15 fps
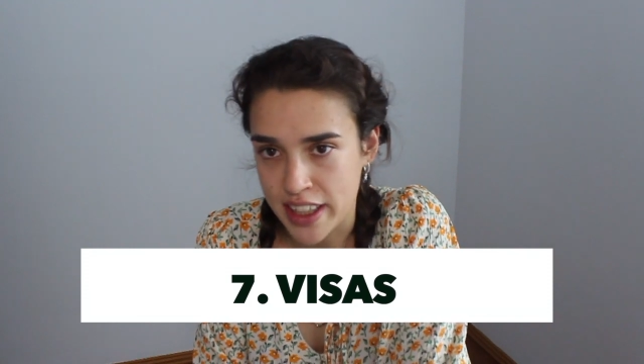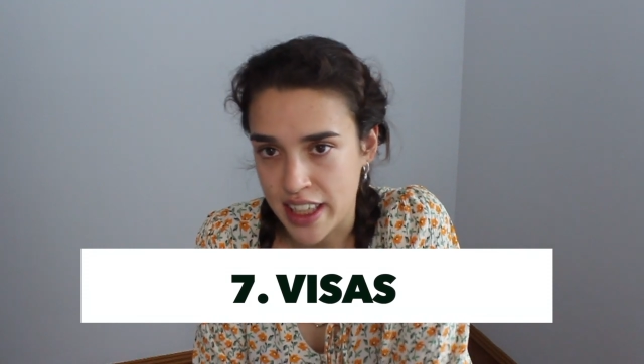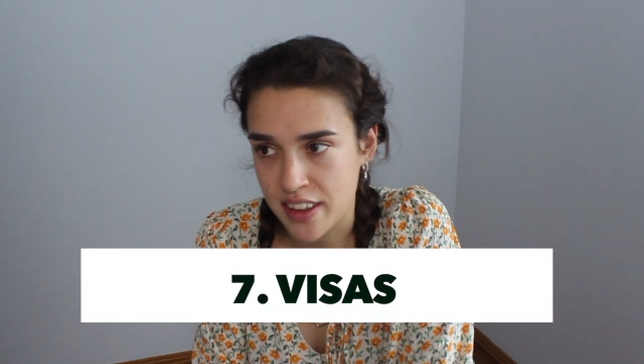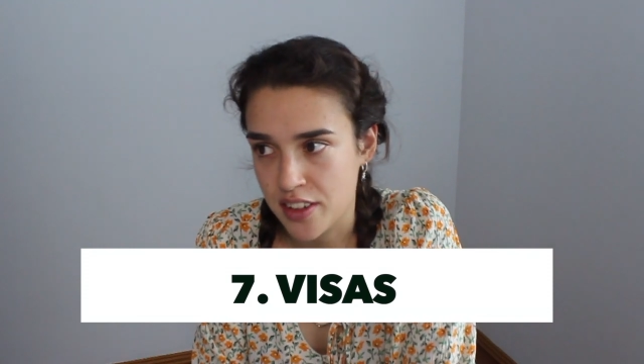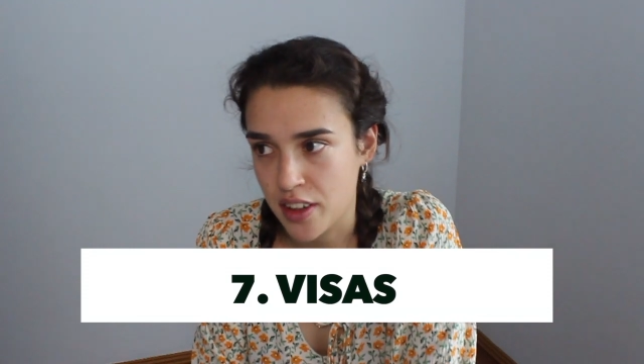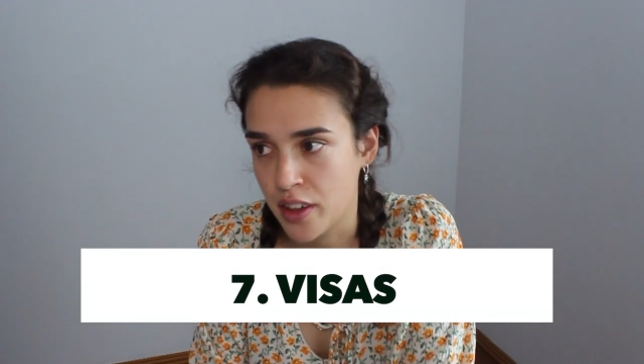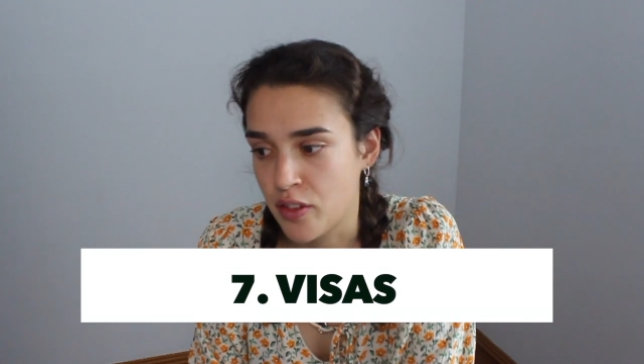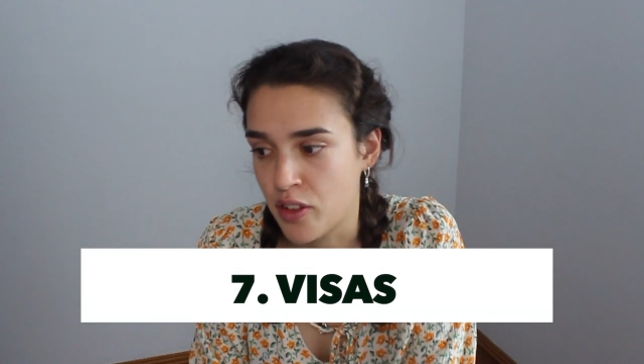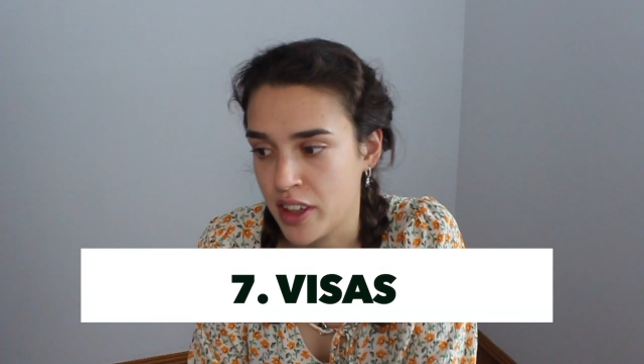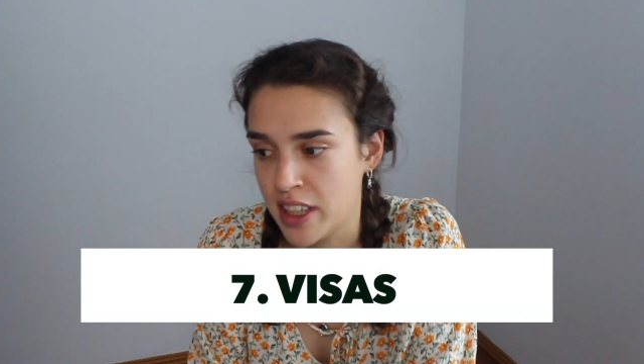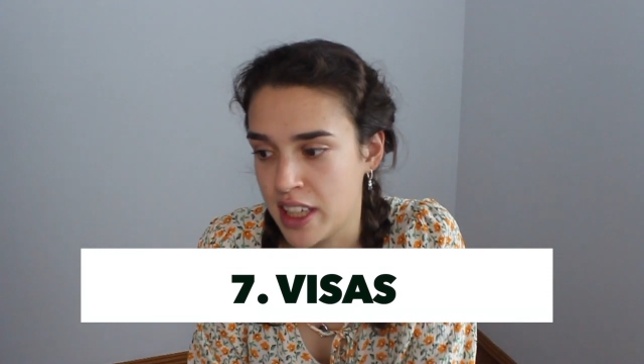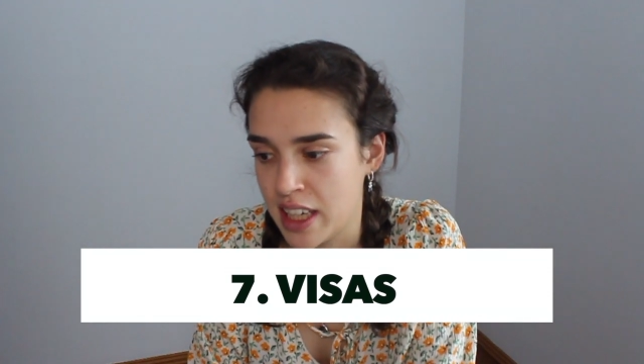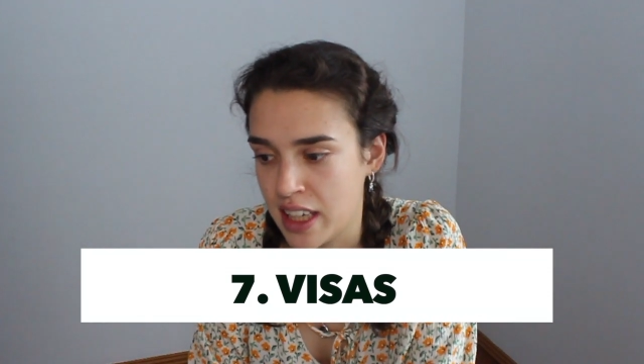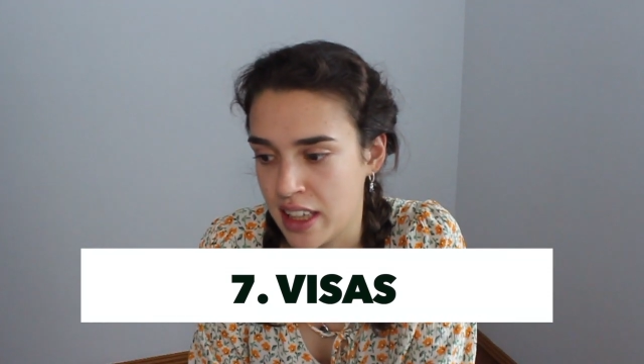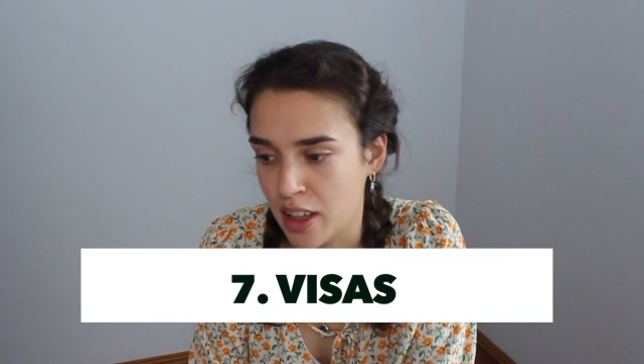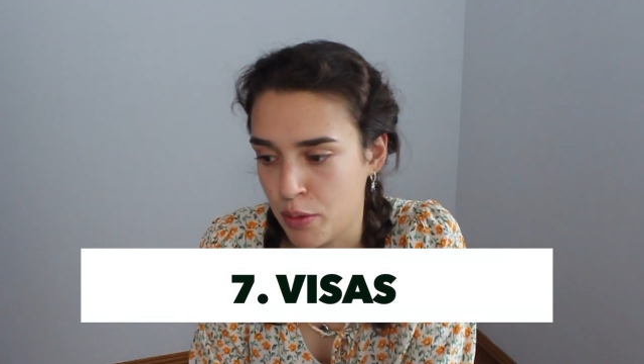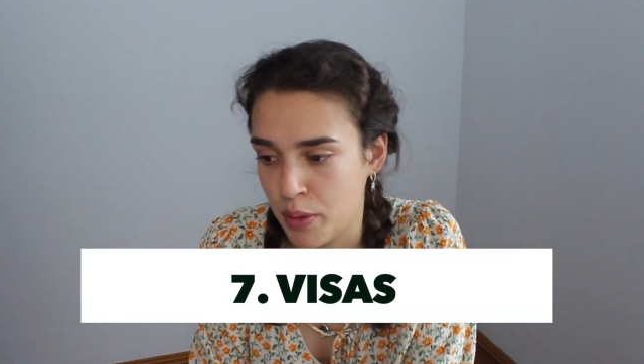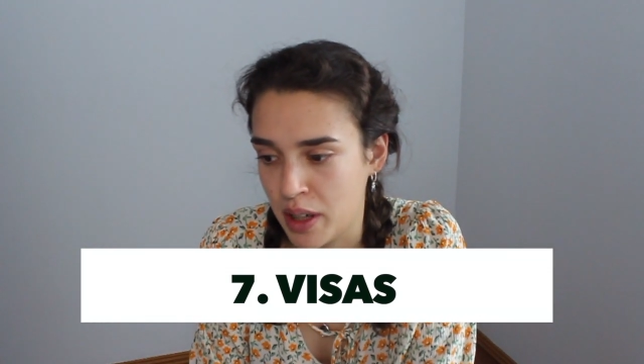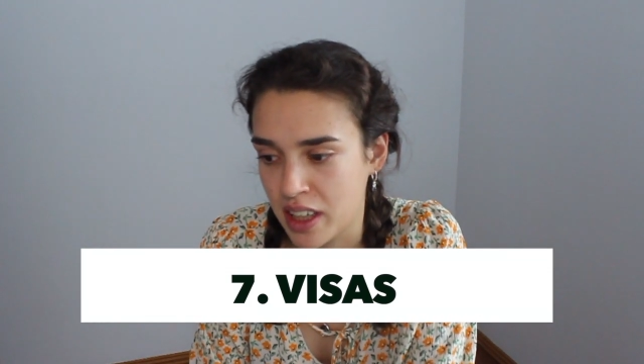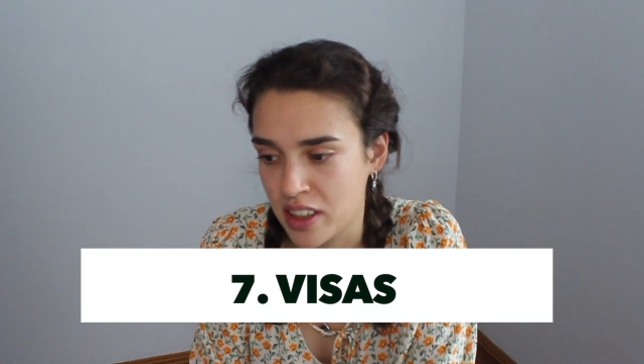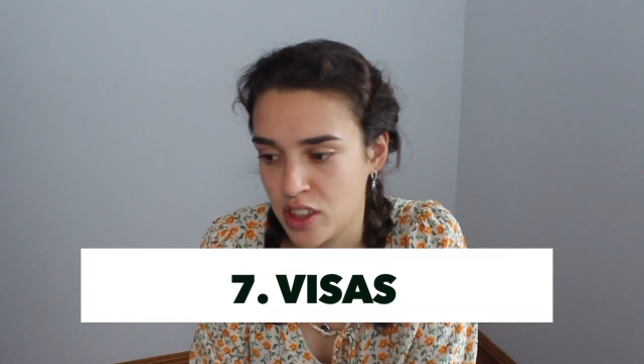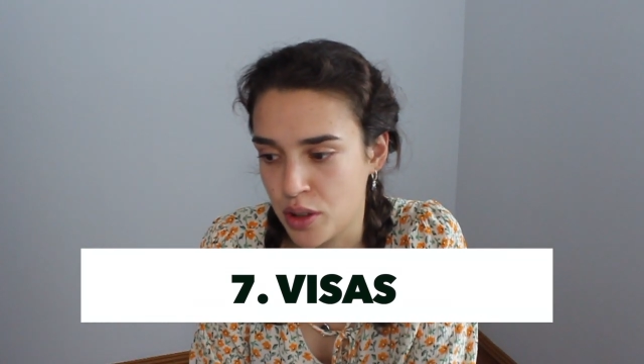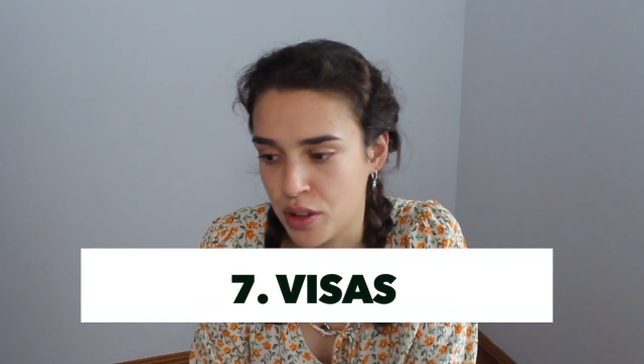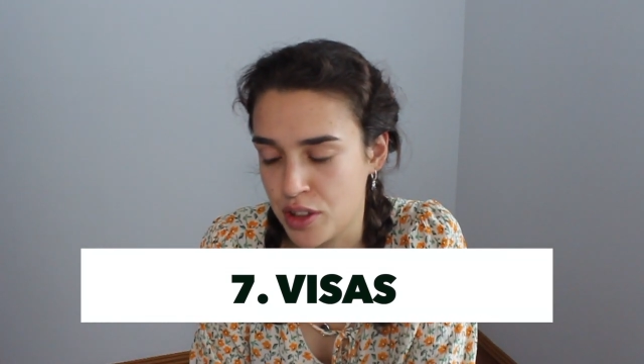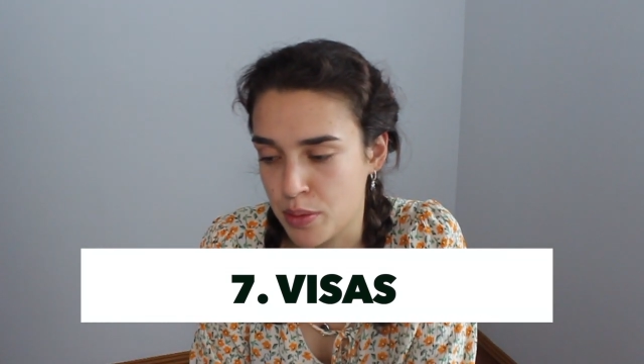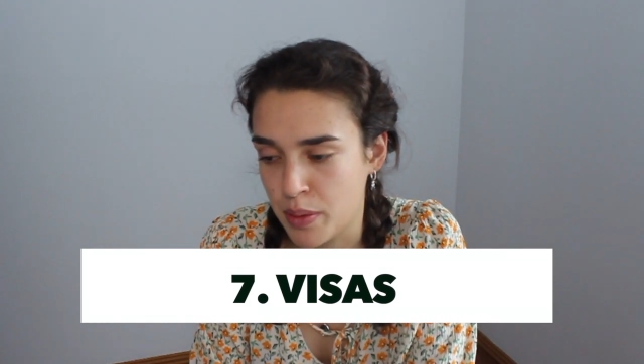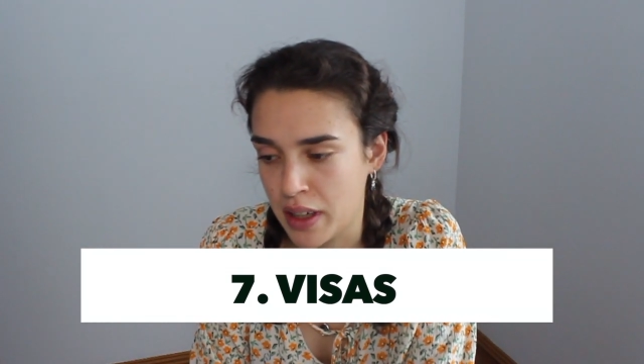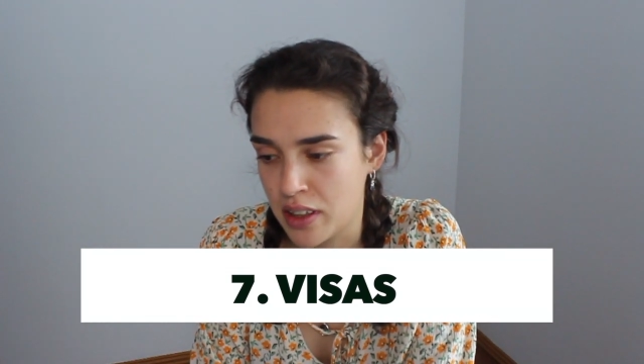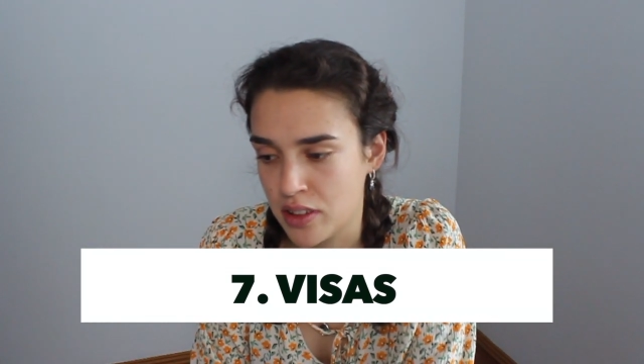I guess, over a year. That'd be like £200.